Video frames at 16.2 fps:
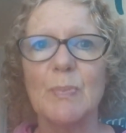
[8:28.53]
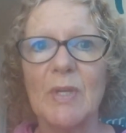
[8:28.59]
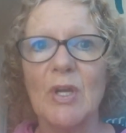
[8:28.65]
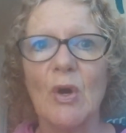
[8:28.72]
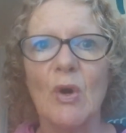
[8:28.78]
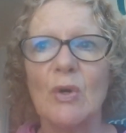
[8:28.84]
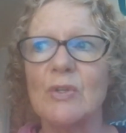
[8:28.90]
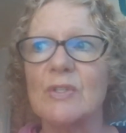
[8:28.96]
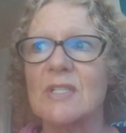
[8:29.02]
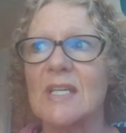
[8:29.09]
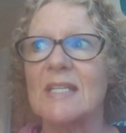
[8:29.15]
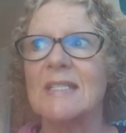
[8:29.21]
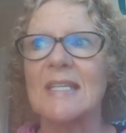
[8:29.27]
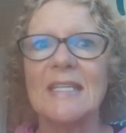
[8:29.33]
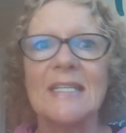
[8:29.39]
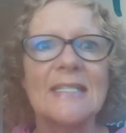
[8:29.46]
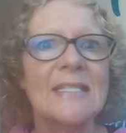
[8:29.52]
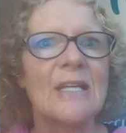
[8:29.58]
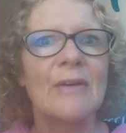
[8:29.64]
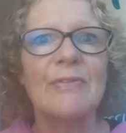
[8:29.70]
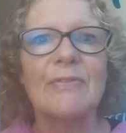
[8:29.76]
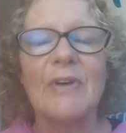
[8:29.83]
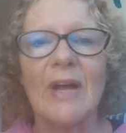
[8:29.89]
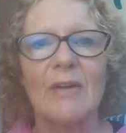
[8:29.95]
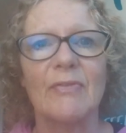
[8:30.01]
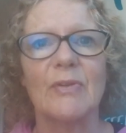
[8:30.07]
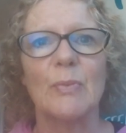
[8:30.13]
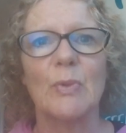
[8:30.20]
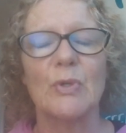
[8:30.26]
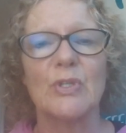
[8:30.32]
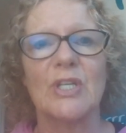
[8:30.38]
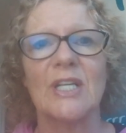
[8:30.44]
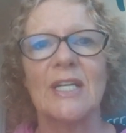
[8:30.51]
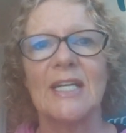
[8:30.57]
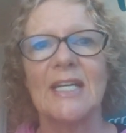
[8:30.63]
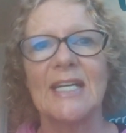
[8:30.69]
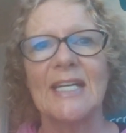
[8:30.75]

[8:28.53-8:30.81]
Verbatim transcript: because it's easier for everybody.